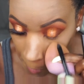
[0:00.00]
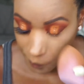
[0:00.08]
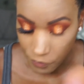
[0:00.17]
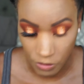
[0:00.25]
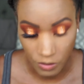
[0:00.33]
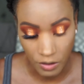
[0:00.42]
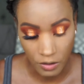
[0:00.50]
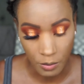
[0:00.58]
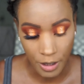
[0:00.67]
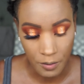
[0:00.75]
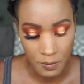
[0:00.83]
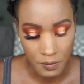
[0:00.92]
Just a little
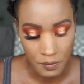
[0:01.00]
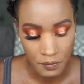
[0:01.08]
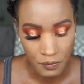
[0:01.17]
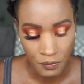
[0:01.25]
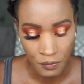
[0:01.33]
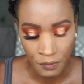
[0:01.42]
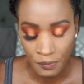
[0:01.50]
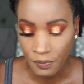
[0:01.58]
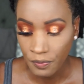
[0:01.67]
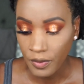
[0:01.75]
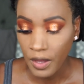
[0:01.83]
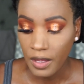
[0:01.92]
bit.
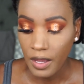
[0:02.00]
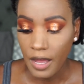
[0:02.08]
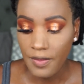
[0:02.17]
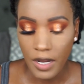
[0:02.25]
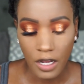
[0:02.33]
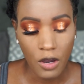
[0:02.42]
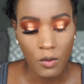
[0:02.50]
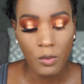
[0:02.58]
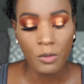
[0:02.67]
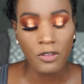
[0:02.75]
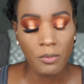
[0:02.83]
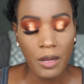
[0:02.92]
And then I go in
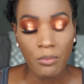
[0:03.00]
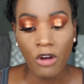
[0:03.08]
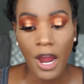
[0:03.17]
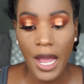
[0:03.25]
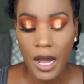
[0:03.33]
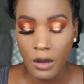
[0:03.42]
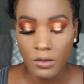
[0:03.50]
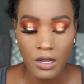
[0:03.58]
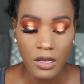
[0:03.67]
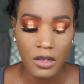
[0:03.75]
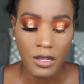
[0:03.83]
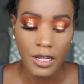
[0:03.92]
with my brown
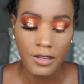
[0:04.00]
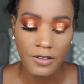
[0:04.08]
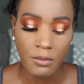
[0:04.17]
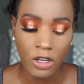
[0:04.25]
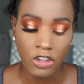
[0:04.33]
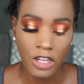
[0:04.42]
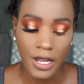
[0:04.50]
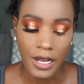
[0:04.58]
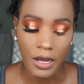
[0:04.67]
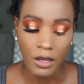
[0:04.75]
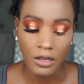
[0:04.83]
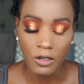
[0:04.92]
and smudge that
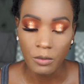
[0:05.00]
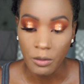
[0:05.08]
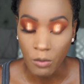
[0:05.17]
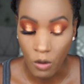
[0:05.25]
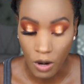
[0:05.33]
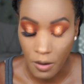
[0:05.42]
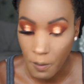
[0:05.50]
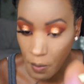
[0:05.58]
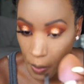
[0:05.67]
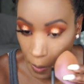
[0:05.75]
out a little bit more.